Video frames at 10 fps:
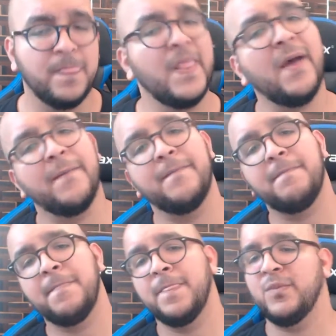Now,
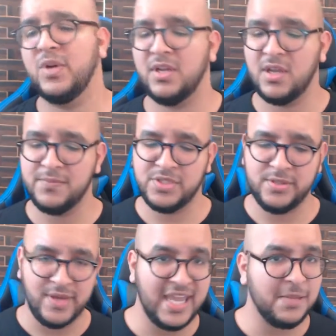when it comes
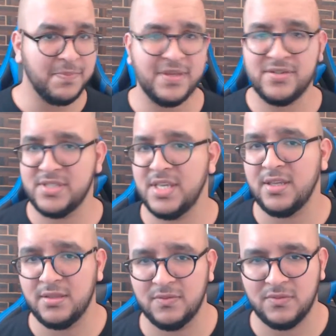to A, B, or
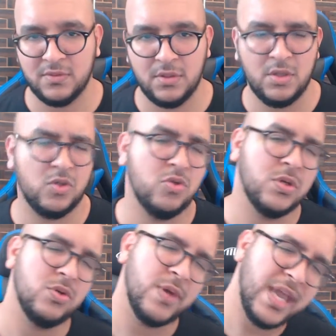C, you
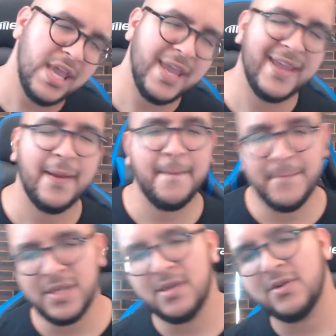can do A,
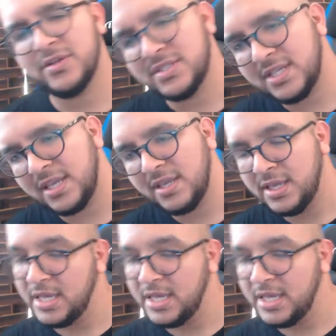B, or C.